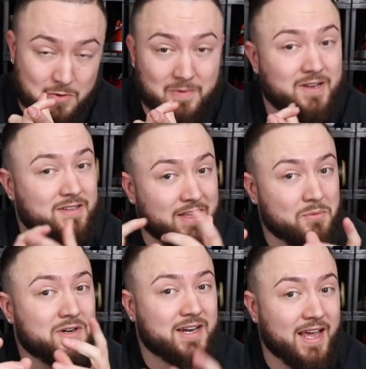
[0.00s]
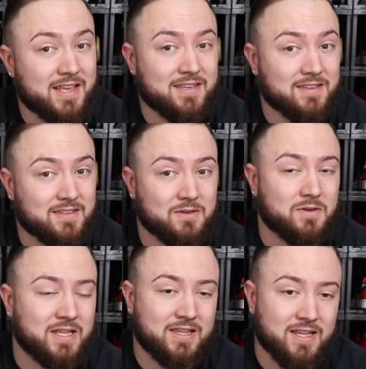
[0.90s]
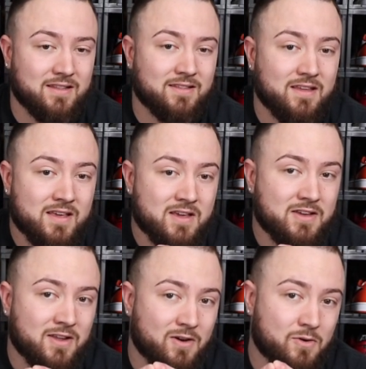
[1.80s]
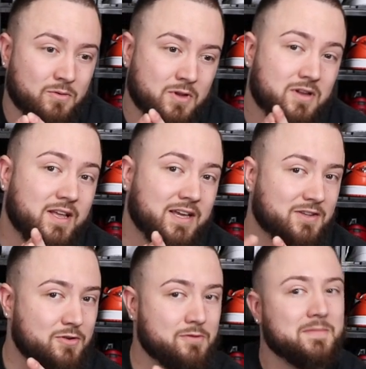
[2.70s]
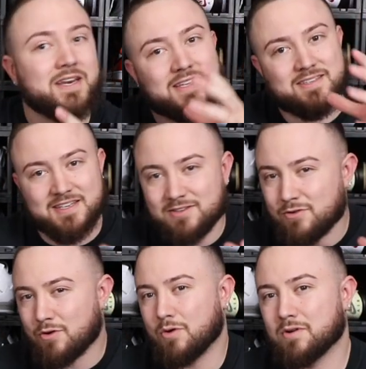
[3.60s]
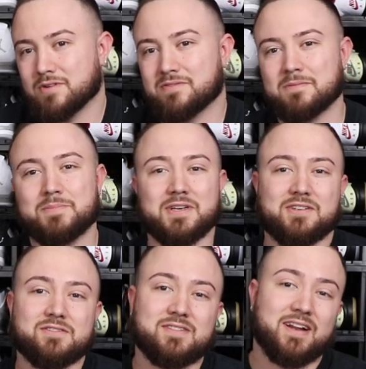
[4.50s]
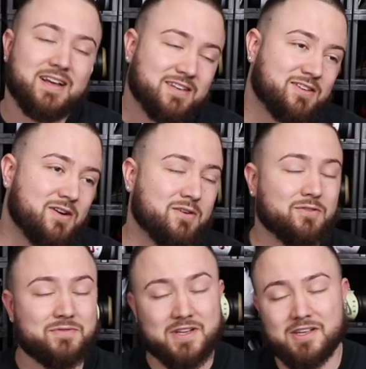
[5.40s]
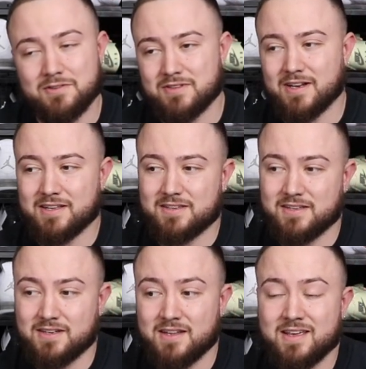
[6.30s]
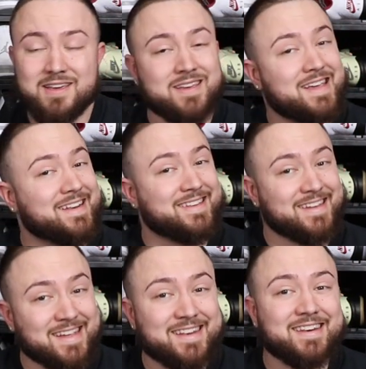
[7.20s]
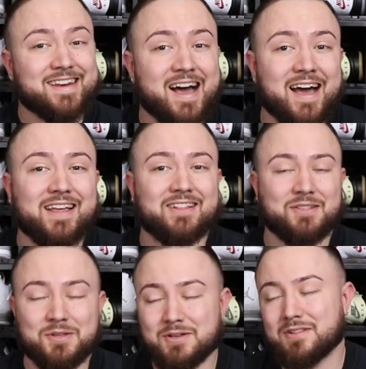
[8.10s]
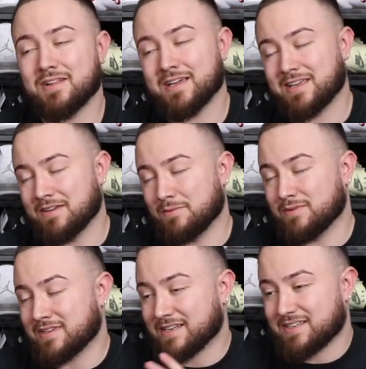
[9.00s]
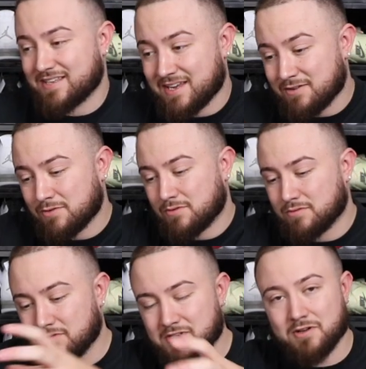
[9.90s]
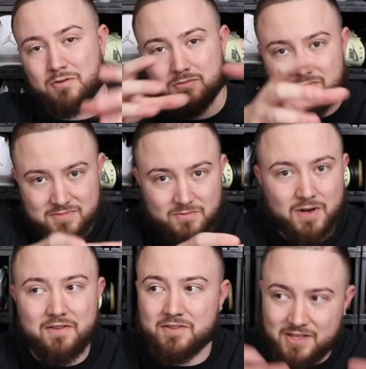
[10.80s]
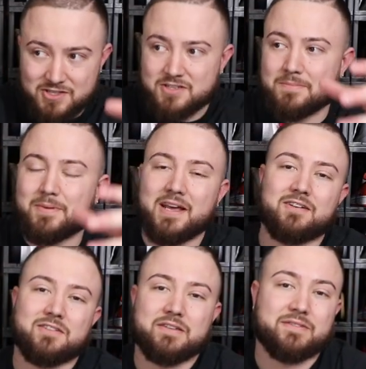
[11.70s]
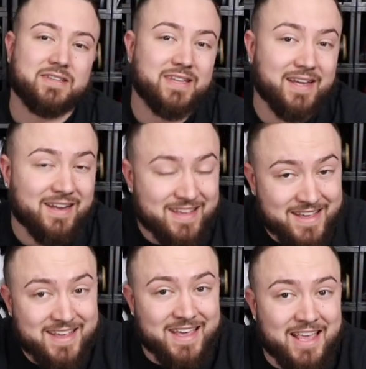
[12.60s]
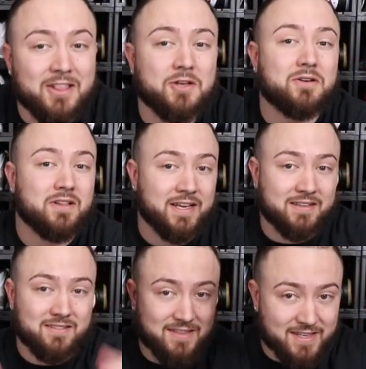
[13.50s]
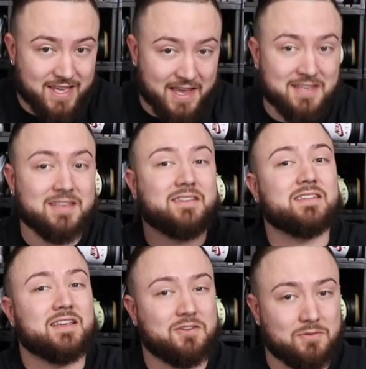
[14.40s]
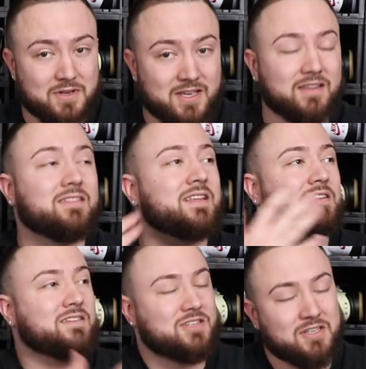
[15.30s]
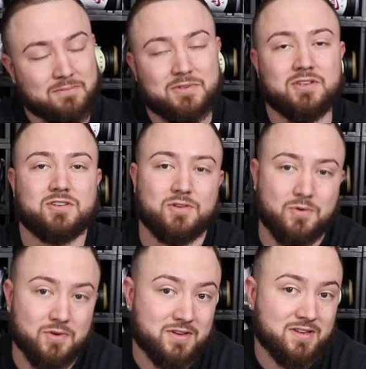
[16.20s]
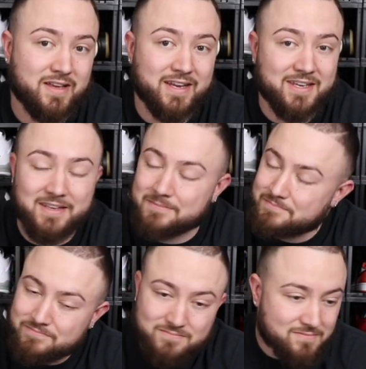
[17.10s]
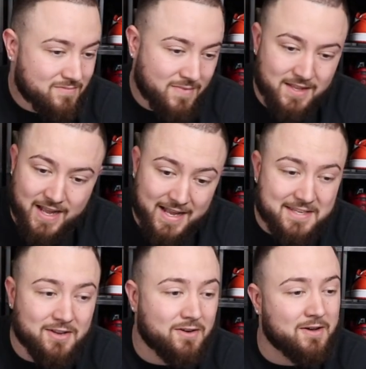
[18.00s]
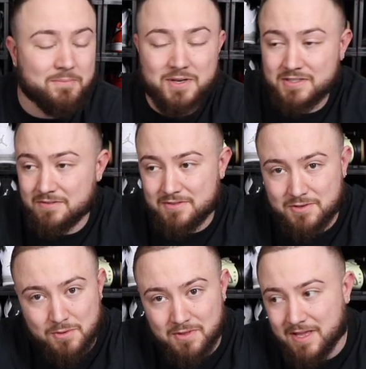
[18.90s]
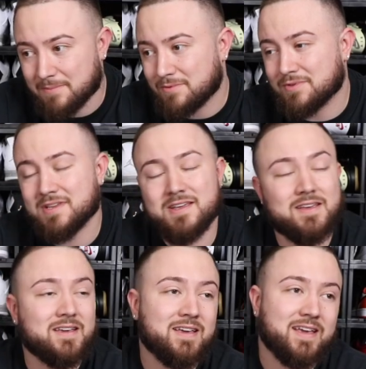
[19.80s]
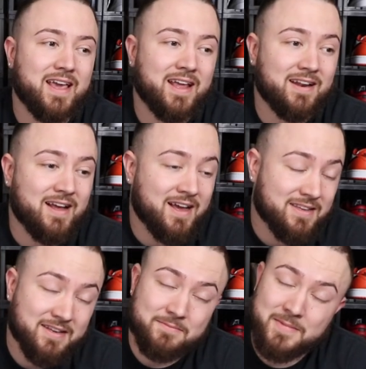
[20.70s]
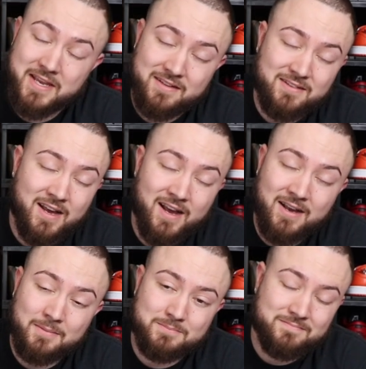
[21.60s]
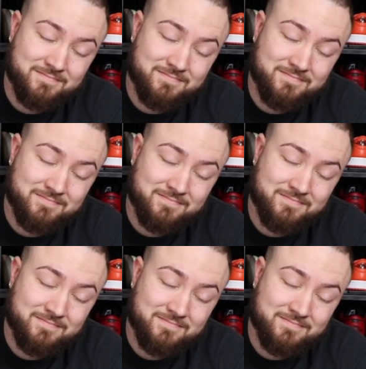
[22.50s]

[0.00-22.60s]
to, because they were cases, it didn't, you know, look like too many single orders from pictures that I saw or videos that I've seen. It did not look like it was like single, you know, whenever they ship it out and stuff like that. It looked like the cases that you get that ship to stores. Like, it, I saw a bunch of store labels, and I was like, man,